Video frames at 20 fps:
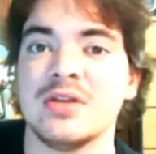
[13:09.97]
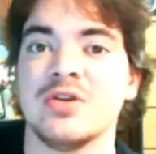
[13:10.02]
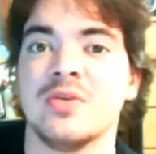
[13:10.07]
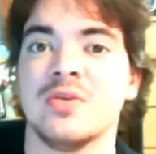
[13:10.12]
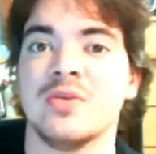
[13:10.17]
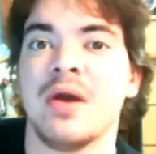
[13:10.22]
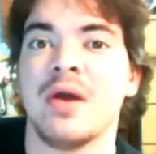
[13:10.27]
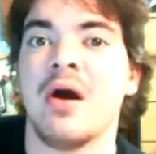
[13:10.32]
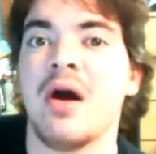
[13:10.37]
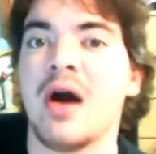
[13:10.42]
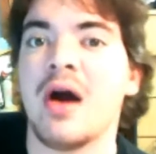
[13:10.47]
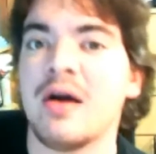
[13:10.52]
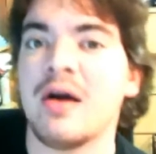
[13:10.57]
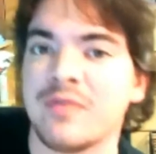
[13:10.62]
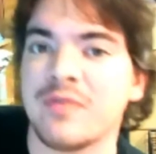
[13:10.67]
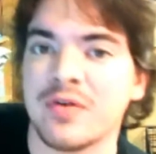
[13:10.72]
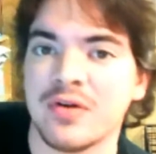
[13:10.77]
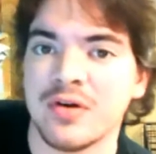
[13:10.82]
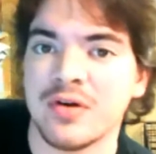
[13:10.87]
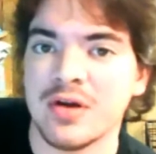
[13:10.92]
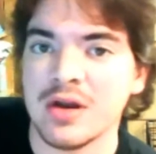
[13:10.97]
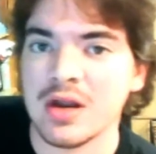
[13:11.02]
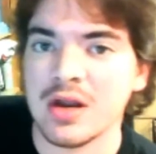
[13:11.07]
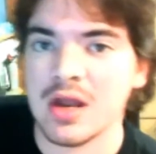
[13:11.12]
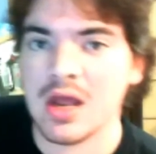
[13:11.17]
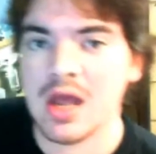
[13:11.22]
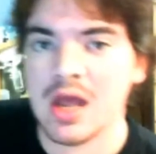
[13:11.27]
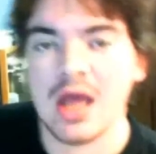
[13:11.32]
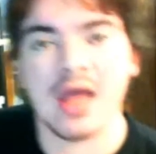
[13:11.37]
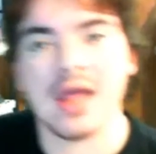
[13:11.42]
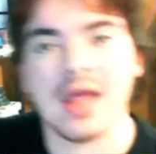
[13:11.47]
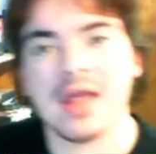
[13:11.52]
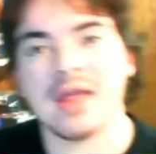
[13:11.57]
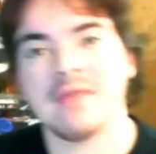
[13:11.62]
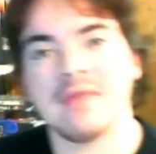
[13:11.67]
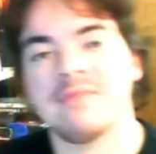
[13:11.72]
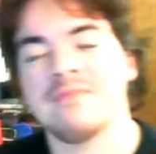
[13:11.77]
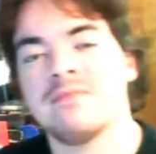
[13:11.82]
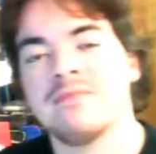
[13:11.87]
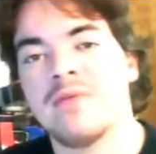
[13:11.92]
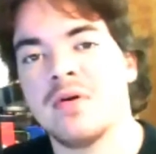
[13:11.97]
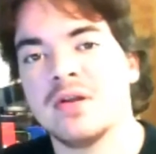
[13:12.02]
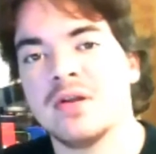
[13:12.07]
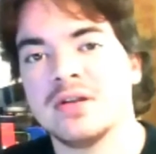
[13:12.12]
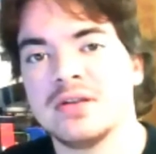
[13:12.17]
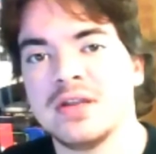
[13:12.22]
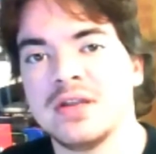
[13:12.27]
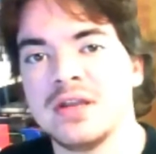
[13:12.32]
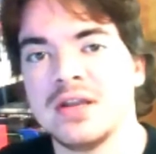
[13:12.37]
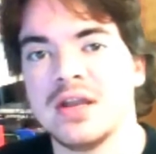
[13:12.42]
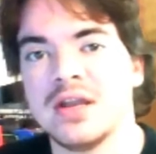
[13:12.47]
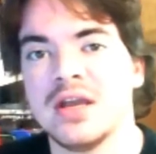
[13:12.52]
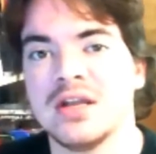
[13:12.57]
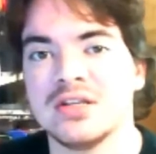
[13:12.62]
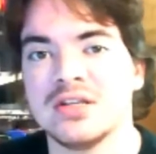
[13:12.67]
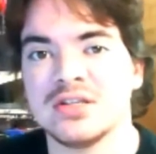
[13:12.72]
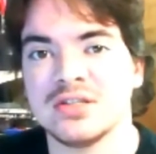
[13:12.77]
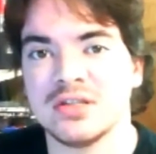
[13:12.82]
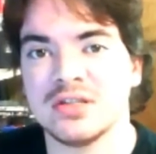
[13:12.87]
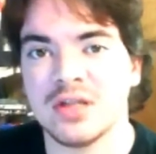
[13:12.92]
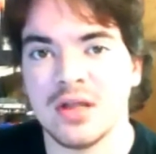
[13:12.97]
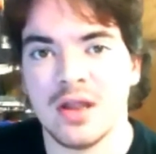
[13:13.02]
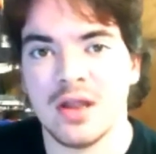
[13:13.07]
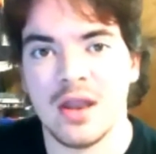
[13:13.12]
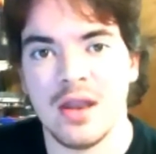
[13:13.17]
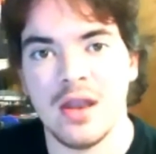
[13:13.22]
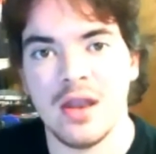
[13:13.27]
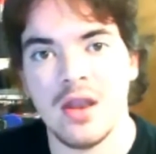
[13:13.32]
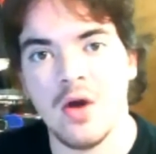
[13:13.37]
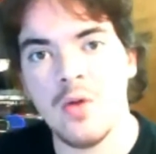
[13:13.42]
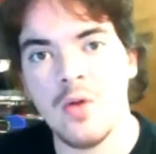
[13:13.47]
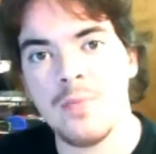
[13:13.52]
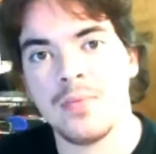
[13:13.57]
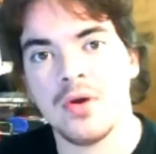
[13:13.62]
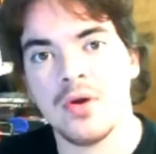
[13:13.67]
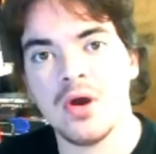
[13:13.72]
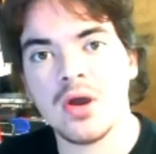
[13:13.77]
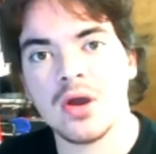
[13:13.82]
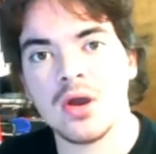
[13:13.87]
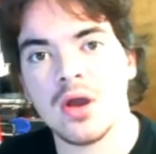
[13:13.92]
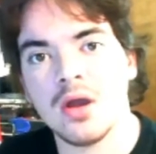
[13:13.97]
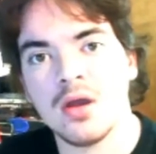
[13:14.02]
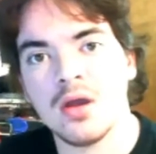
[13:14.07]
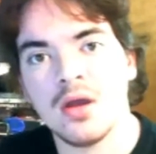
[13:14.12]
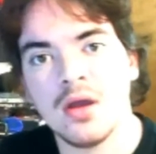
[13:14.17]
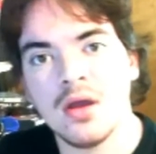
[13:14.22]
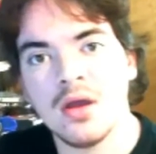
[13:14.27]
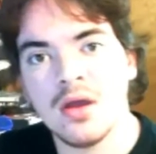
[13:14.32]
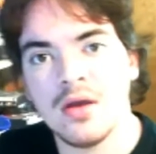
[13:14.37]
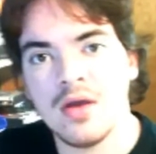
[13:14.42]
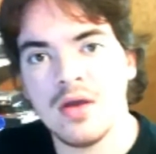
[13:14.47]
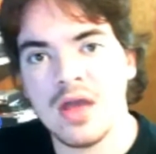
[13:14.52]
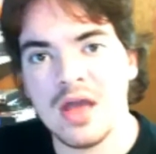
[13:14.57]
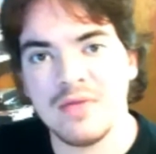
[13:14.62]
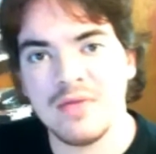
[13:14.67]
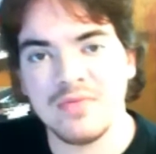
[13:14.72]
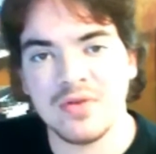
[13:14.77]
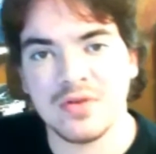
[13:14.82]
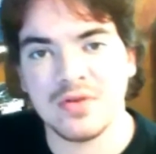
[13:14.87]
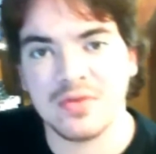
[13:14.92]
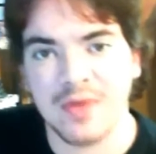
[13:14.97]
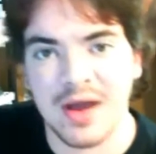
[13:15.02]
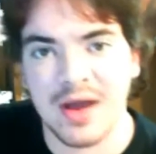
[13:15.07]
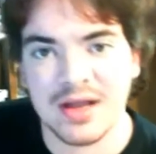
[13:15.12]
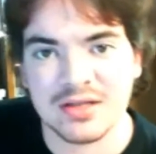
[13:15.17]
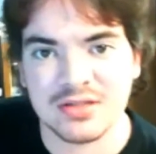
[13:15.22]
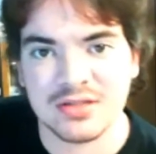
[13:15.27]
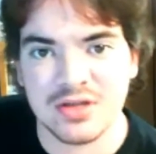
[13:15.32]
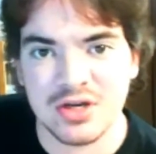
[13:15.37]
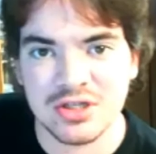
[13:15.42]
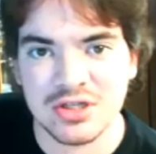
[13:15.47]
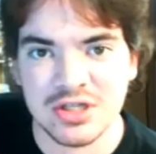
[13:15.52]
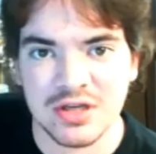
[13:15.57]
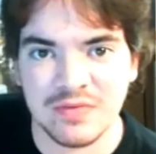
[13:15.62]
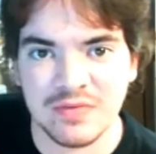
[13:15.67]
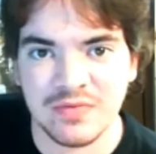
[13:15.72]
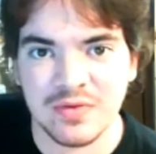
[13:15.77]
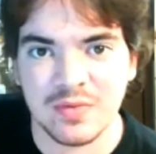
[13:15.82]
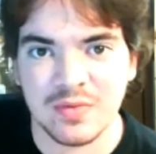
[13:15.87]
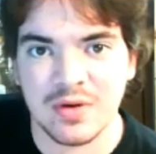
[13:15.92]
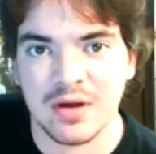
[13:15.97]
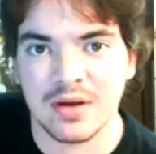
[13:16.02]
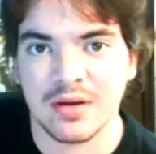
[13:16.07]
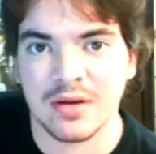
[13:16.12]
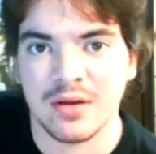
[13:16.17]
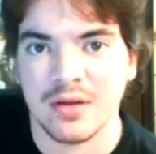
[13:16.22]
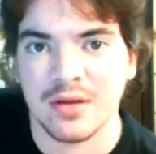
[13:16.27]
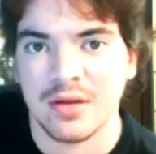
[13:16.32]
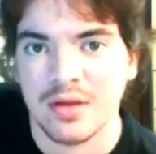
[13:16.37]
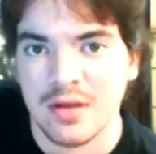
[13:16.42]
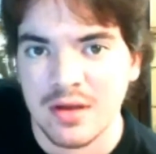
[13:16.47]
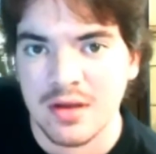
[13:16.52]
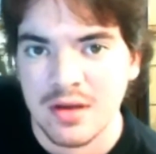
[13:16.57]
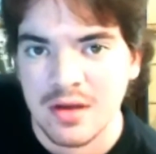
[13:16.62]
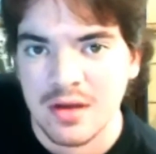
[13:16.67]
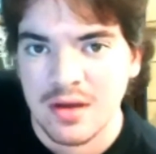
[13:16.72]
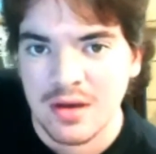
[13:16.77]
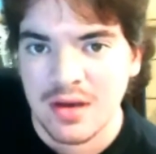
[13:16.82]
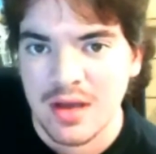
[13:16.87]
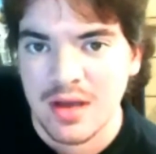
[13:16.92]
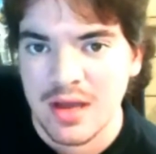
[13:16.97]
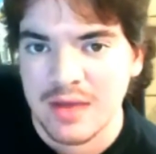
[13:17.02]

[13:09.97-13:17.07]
Instead, you'll be offered a 14-inch notebook if you try searching for one.